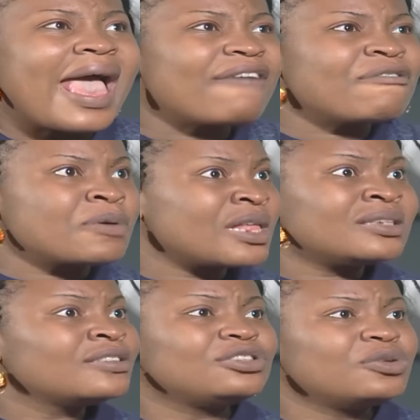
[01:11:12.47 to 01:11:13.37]
I have
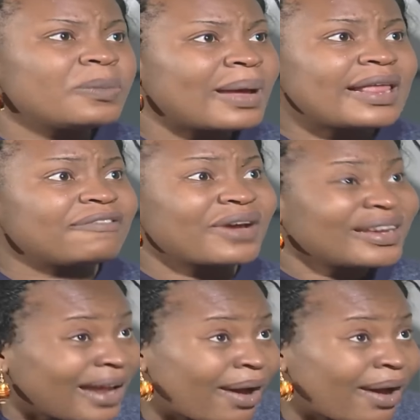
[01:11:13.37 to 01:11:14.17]
important things to do with my life right